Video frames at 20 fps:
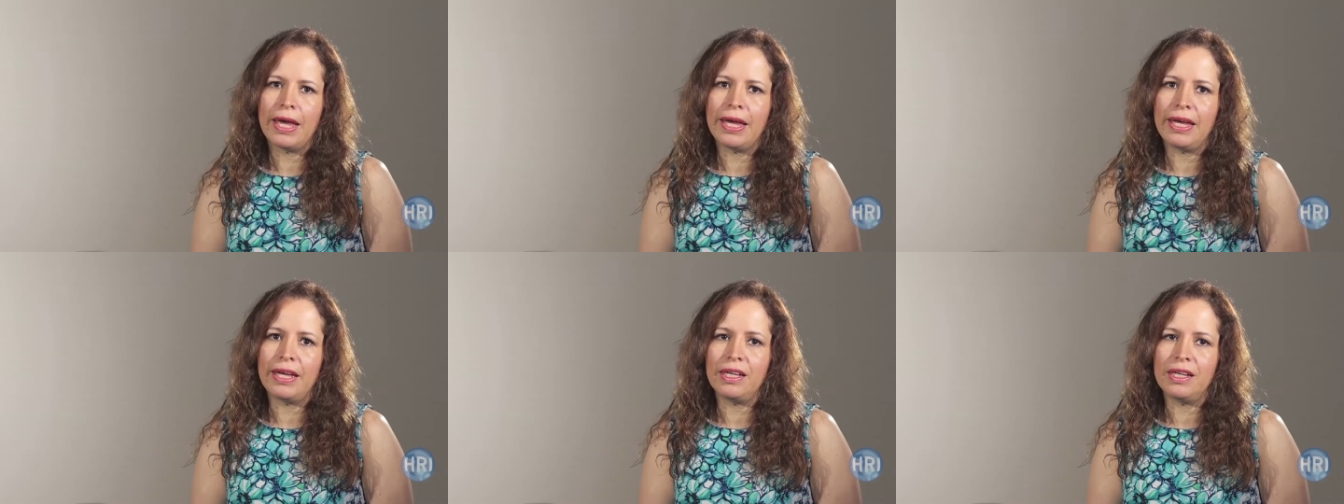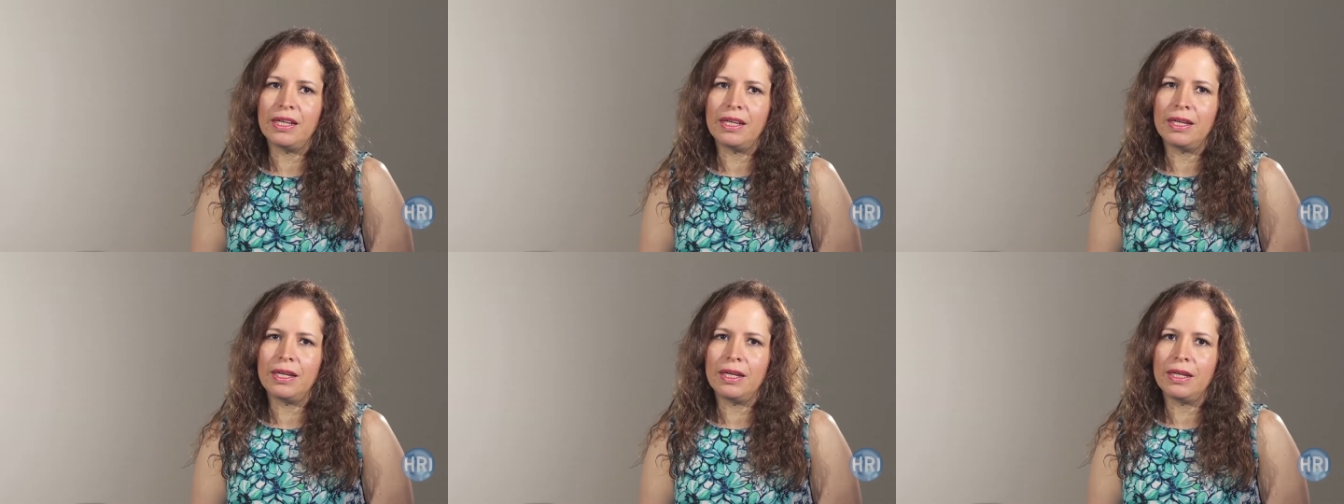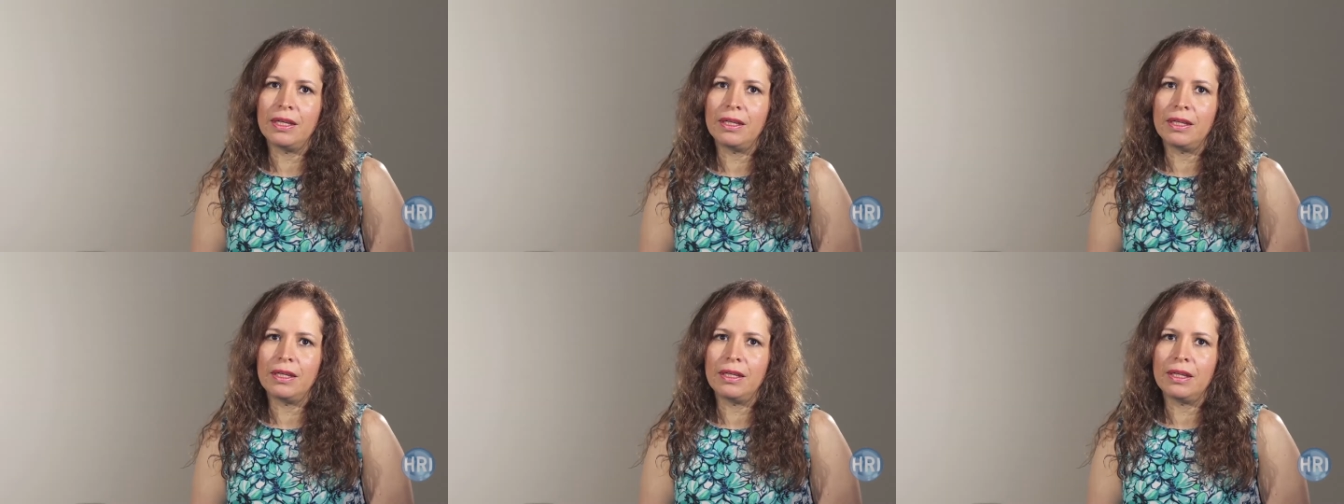Uh,
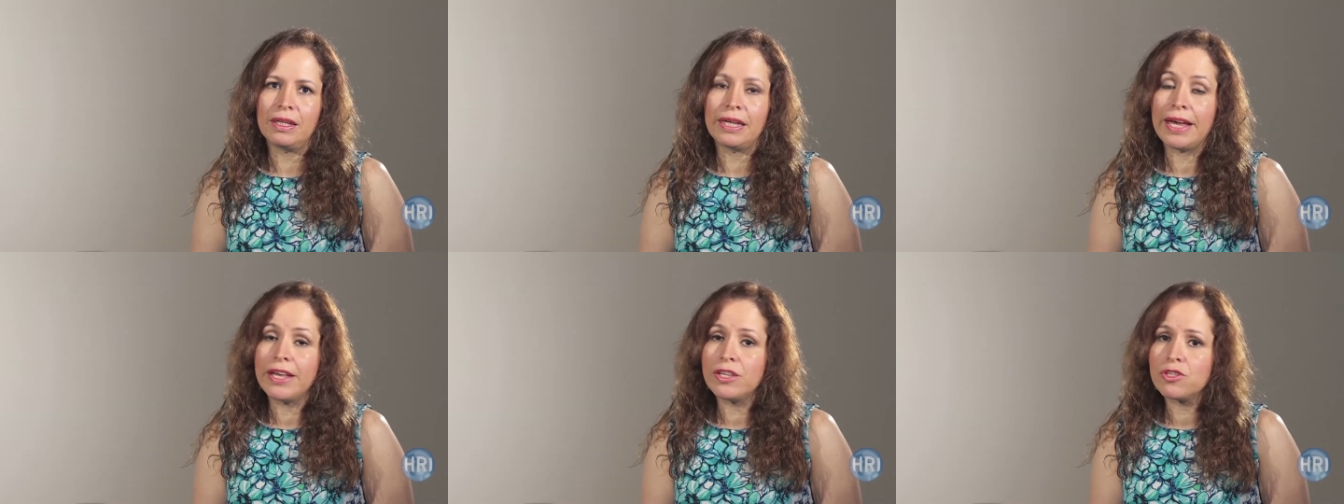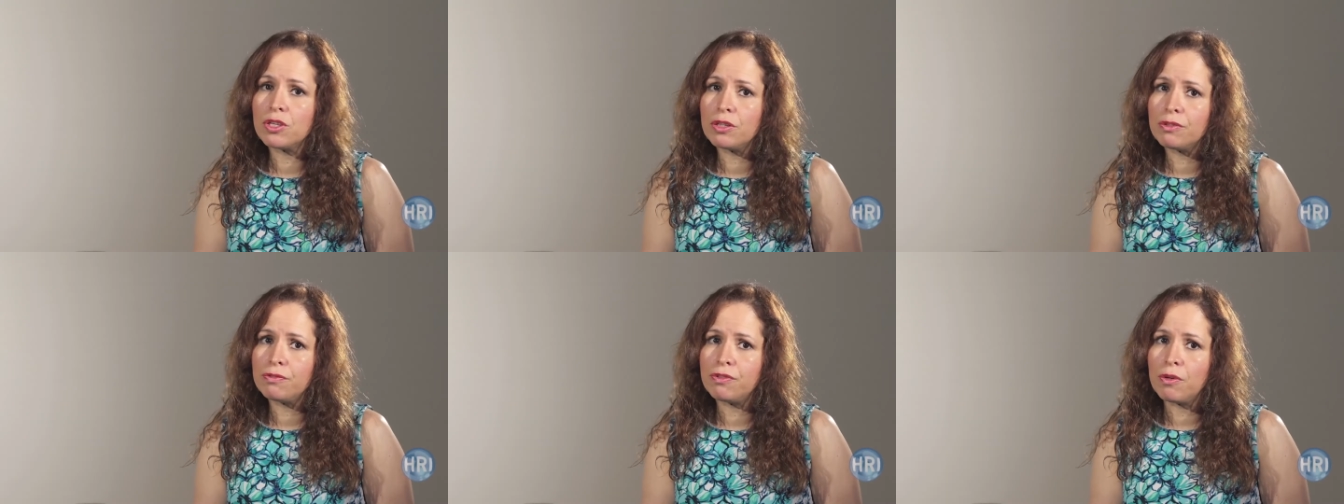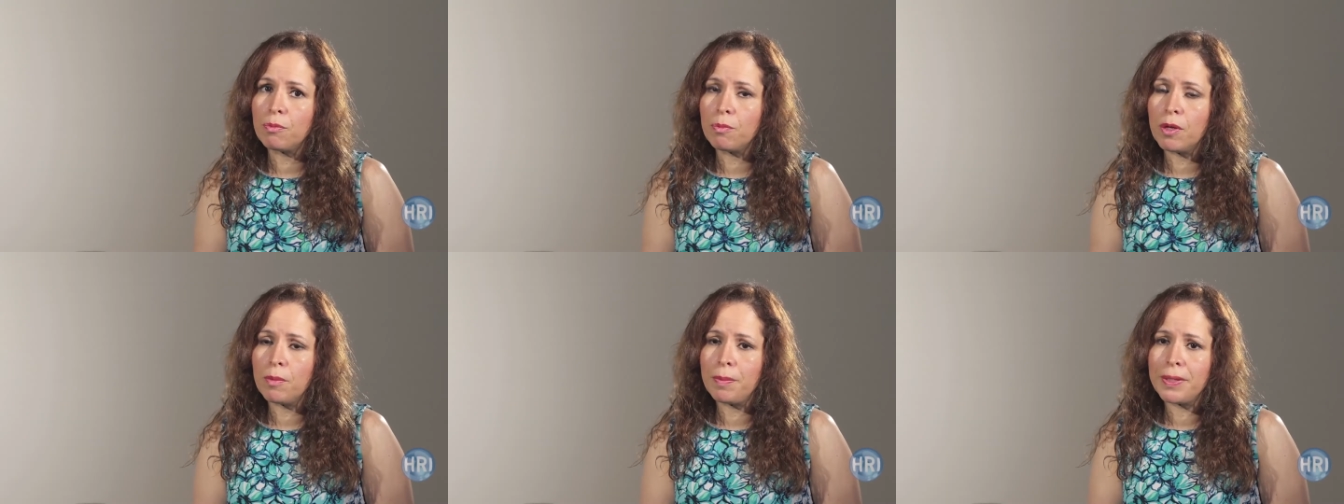in case of
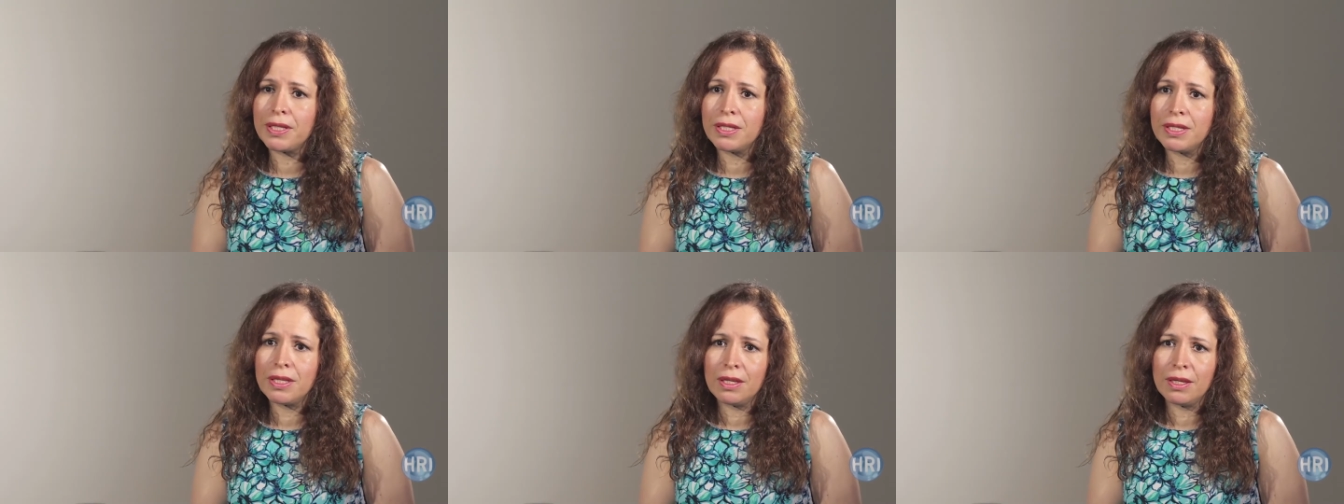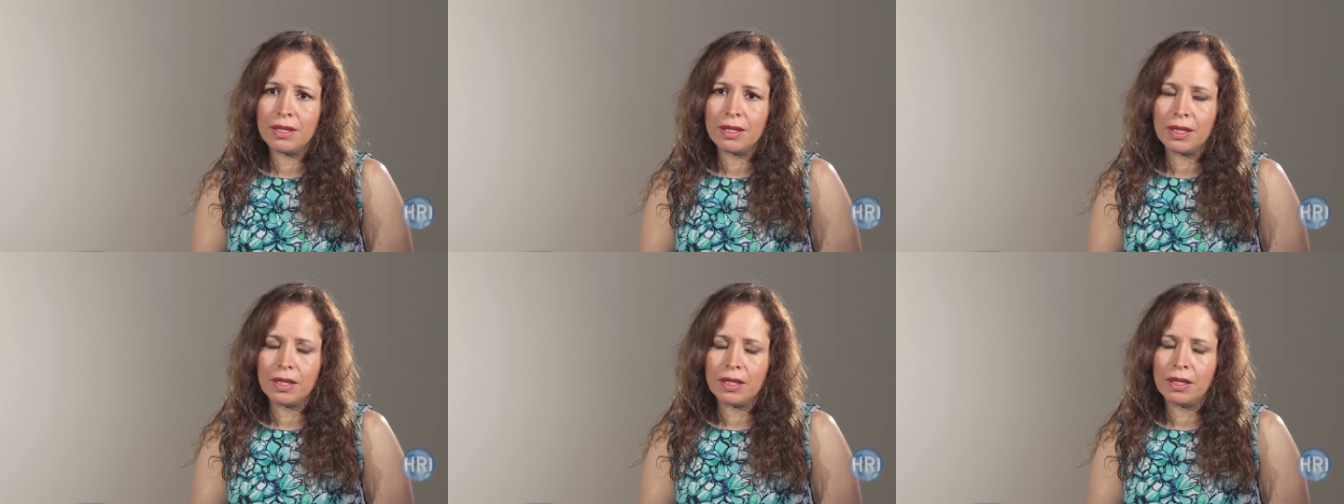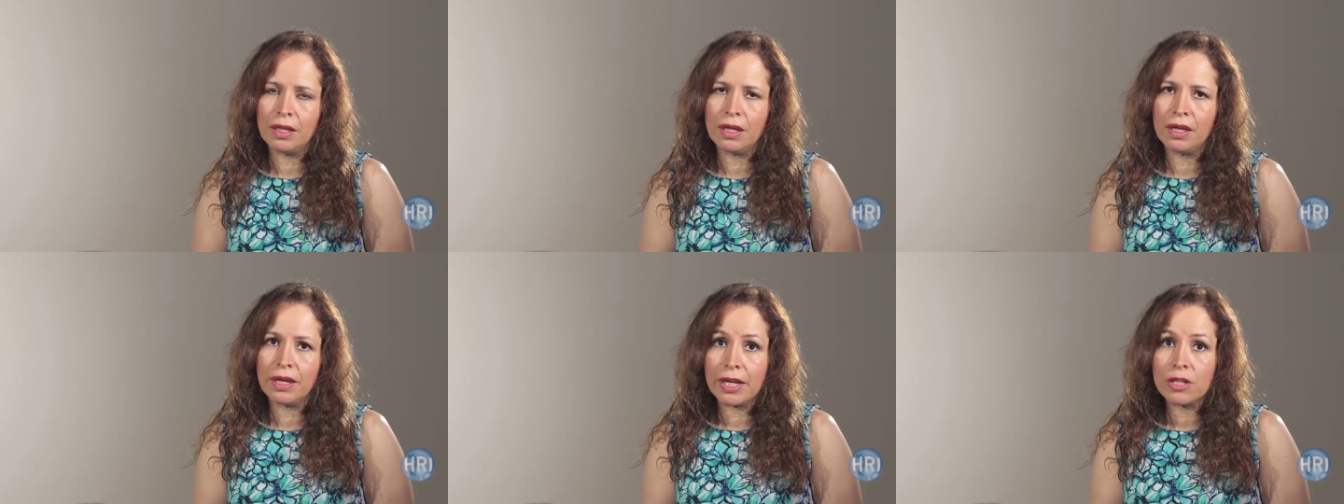homeopathy,
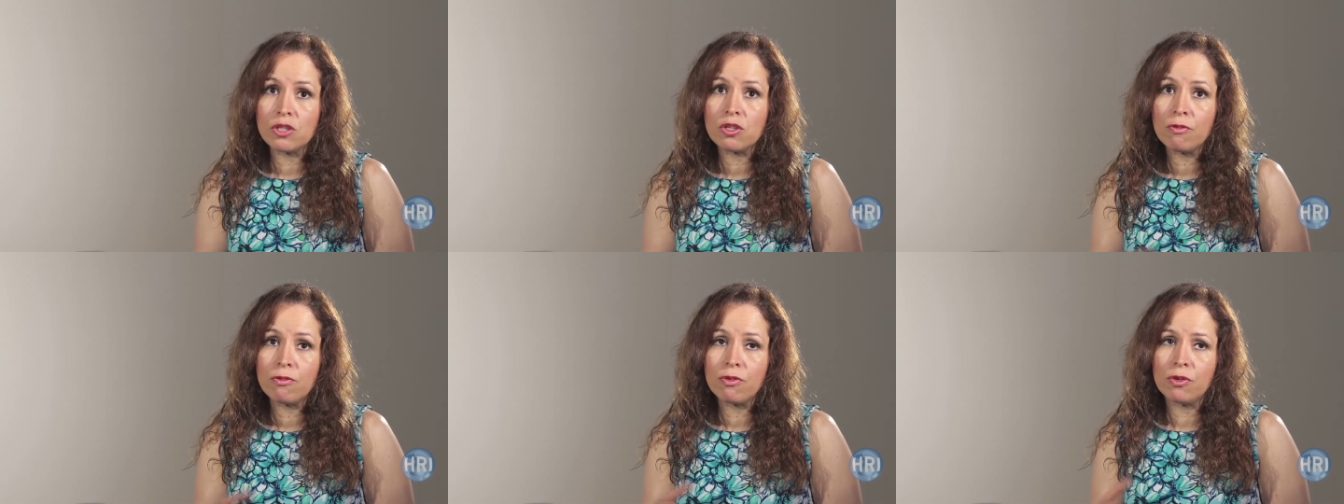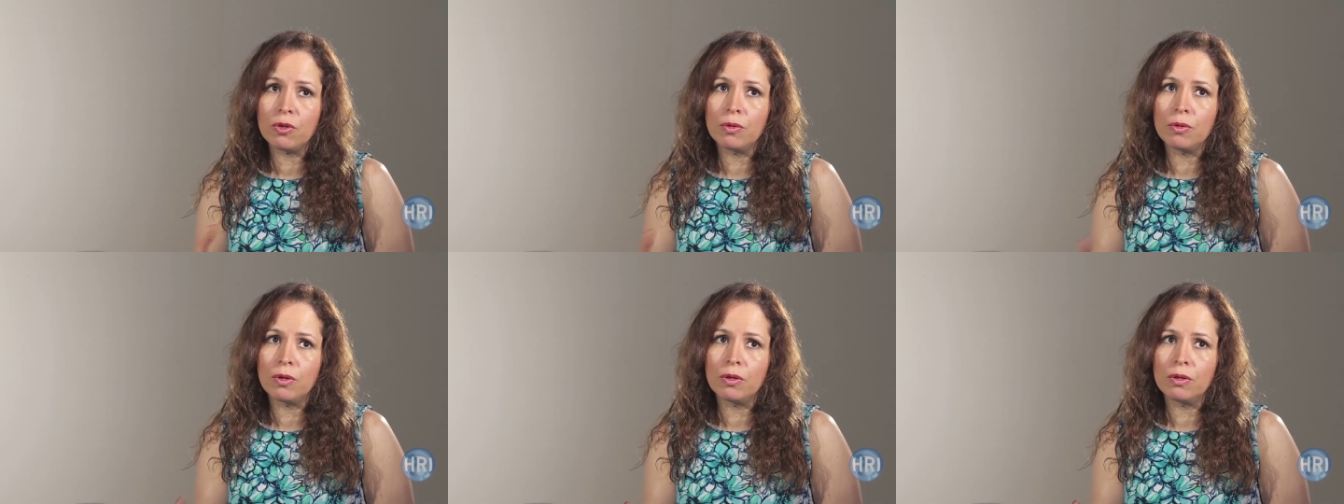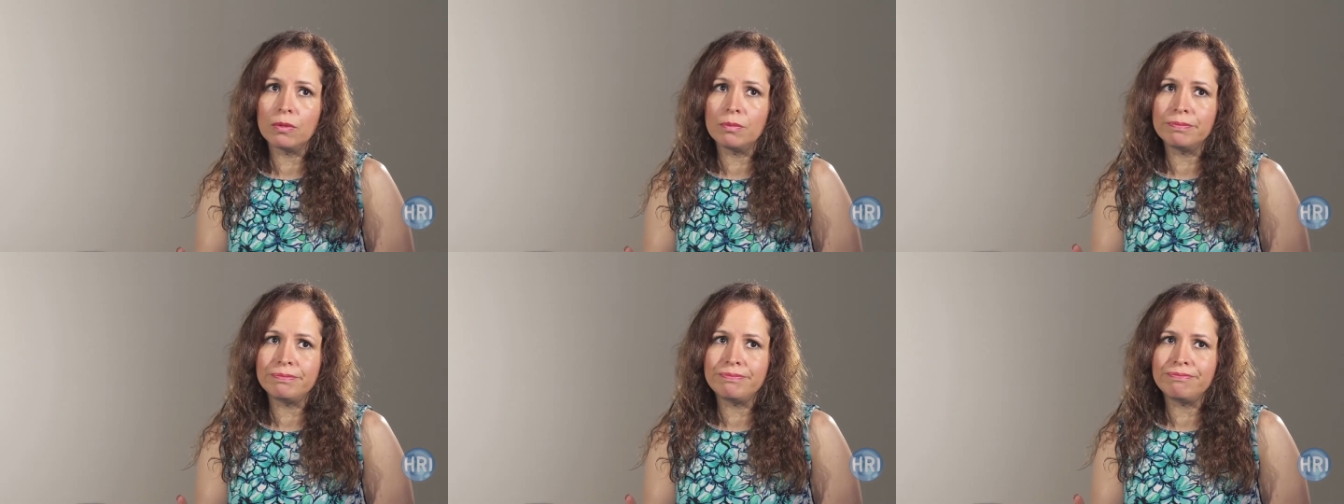in, in case of
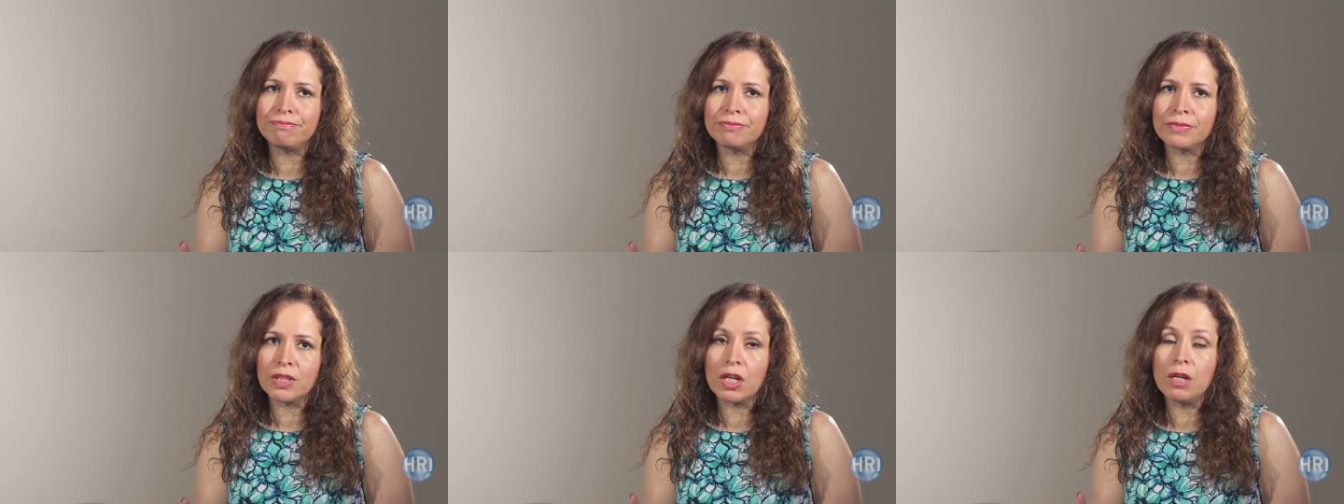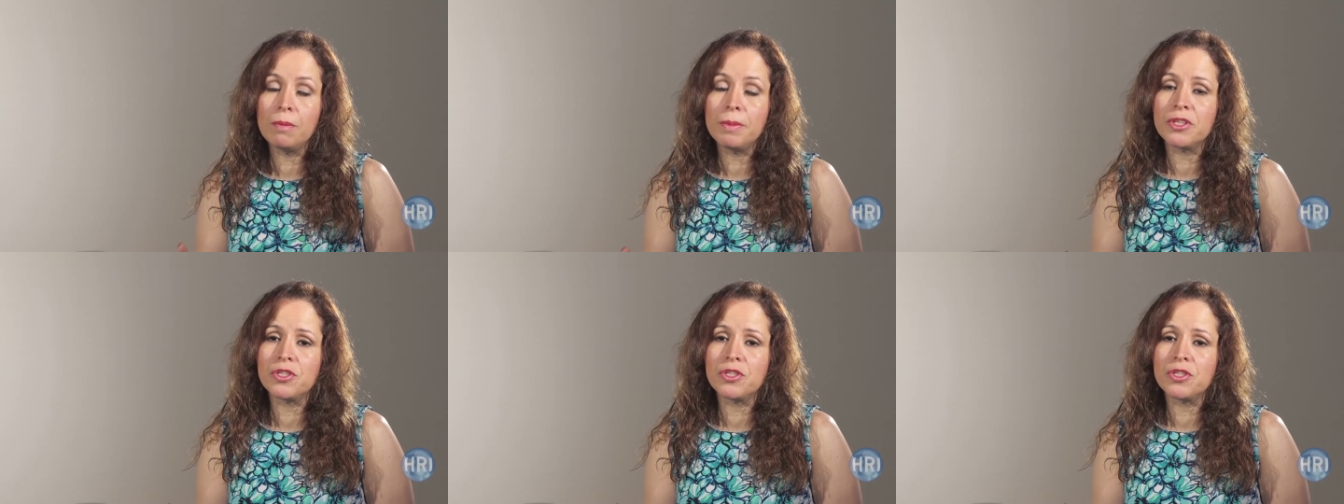um,